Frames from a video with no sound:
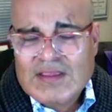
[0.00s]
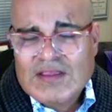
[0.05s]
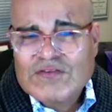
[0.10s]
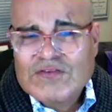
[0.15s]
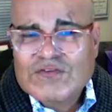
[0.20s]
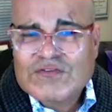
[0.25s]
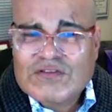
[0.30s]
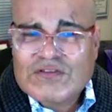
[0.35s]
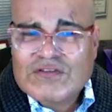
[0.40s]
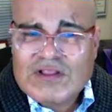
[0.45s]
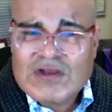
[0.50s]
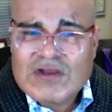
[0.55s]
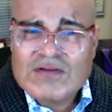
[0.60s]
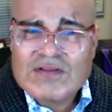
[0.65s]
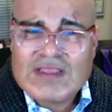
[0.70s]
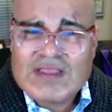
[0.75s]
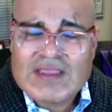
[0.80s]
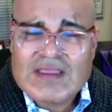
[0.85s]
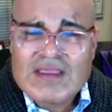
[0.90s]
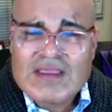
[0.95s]

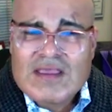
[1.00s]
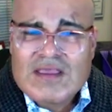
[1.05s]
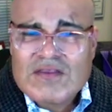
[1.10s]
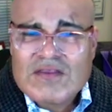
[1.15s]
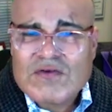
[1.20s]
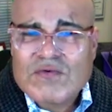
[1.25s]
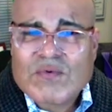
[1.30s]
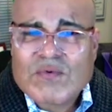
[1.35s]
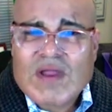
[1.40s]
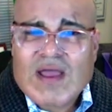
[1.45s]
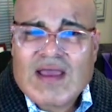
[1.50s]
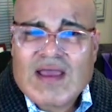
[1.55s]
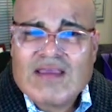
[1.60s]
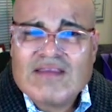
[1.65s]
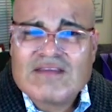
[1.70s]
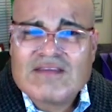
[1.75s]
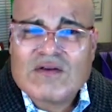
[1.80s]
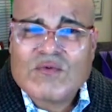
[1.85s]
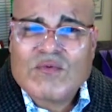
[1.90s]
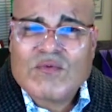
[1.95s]
Slowly, you
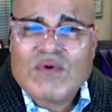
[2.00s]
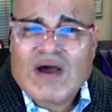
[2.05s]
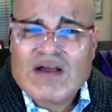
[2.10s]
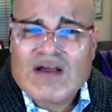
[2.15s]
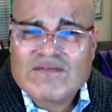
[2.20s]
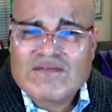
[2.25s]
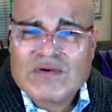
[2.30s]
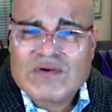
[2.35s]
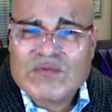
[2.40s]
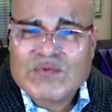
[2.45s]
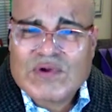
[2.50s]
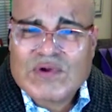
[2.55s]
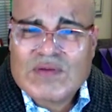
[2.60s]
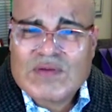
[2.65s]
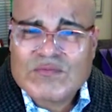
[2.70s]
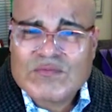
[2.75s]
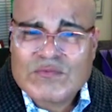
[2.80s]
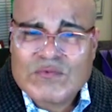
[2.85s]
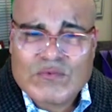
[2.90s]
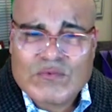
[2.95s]
rise and walk from
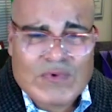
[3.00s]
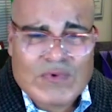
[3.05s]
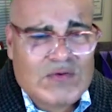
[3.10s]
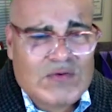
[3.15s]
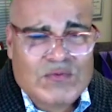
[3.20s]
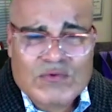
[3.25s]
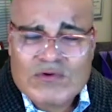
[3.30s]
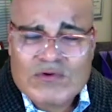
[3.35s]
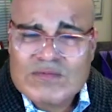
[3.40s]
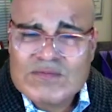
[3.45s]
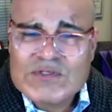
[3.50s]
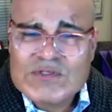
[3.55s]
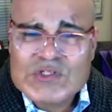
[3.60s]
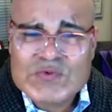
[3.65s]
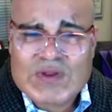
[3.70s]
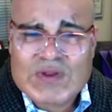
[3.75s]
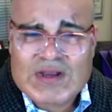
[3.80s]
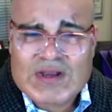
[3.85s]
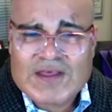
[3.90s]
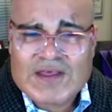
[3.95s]
one room
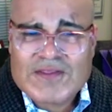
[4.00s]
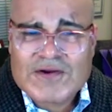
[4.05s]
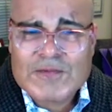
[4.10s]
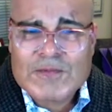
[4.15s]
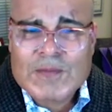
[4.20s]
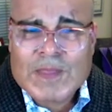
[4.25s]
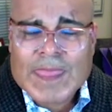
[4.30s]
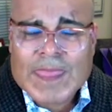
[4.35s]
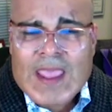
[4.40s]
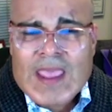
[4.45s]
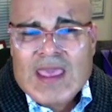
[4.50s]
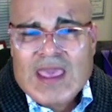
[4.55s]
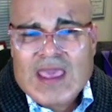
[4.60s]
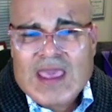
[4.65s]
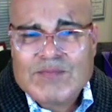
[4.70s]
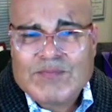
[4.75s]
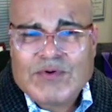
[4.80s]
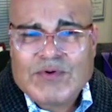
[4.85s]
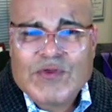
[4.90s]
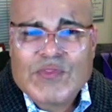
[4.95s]
to another,
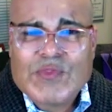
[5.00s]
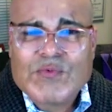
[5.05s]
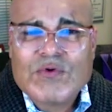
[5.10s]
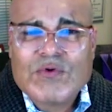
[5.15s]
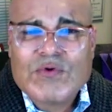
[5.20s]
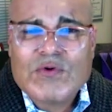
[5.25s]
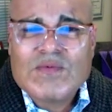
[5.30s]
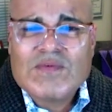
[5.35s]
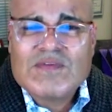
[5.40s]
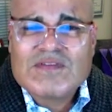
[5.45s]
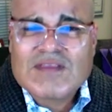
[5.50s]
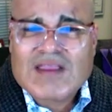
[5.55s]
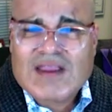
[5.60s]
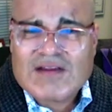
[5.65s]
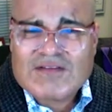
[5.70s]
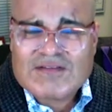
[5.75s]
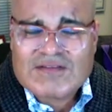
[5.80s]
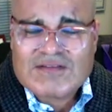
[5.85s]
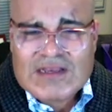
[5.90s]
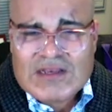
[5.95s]
and both rooms
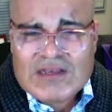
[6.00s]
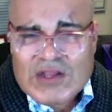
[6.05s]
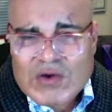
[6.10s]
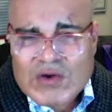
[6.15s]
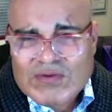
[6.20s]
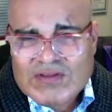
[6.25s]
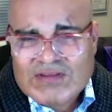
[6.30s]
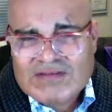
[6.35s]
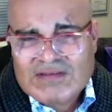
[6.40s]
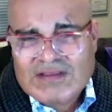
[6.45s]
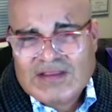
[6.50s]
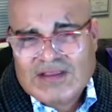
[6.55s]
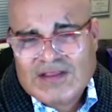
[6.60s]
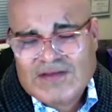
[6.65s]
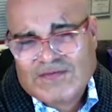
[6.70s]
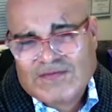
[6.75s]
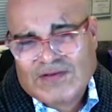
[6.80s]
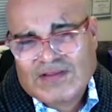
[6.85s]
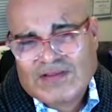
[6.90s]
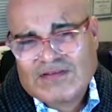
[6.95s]
scarcely notice the
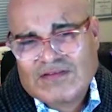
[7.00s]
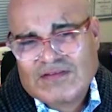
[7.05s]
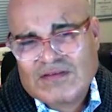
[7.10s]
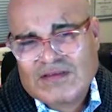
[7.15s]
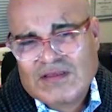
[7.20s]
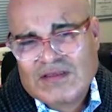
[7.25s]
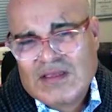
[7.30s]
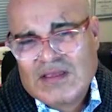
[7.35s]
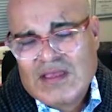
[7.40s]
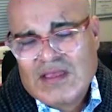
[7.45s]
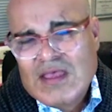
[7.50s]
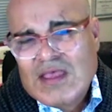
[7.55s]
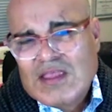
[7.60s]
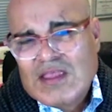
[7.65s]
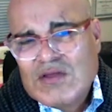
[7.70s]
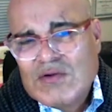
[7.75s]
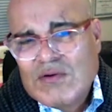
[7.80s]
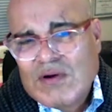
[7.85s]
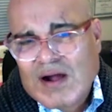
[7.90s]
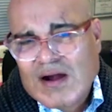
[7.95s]
difference.
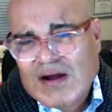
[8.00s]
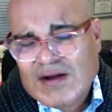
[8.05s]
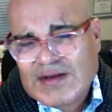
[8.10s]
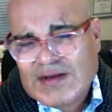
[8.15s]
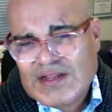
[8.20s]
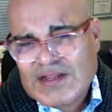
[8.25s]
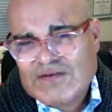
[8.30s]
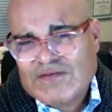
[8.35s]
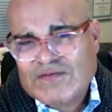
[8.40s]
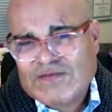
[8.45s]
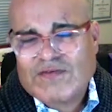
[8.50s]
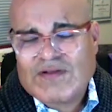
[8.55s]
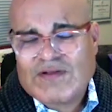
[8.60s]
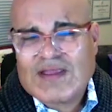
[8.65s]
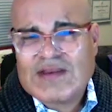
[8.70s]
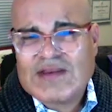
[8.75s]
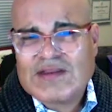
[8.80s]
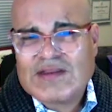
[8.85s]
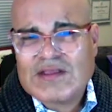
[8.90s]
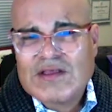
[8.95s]
You are, dear
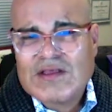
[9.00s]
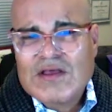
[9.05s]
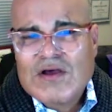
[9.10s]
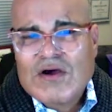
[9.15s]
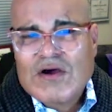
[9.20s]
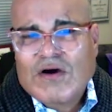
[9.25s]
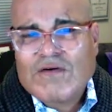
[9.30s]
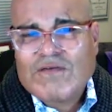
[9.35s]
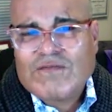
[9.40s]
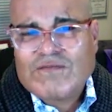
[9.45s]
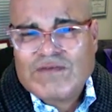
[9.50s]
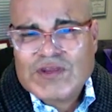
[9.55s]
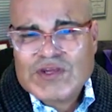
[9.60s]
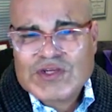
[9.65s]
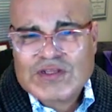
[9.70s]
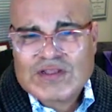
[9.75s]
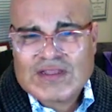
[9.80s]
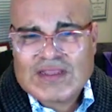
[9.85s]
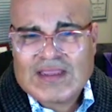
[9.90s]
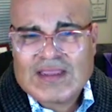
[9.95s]
friend,
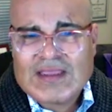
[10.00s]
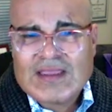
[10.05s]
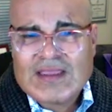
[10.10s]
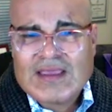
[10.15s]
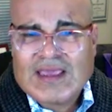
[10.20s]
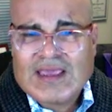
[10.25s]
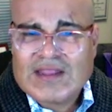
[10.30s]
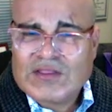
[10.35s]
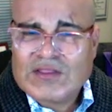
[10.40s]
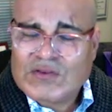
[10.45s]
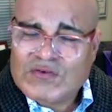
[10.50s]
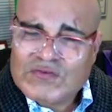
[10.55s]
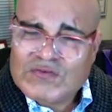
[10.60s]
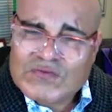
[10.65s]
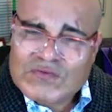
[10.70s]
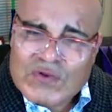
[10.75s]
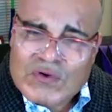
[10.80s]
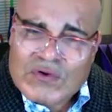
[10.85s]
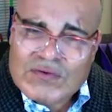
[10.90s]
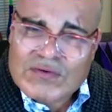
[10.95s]
officially a
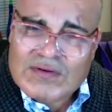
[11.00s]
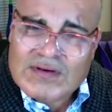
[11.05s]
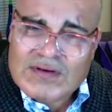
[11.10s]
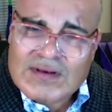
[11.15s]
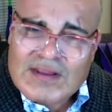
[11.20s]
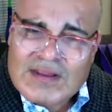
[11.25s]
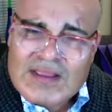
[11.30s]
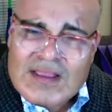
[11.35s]
tostón,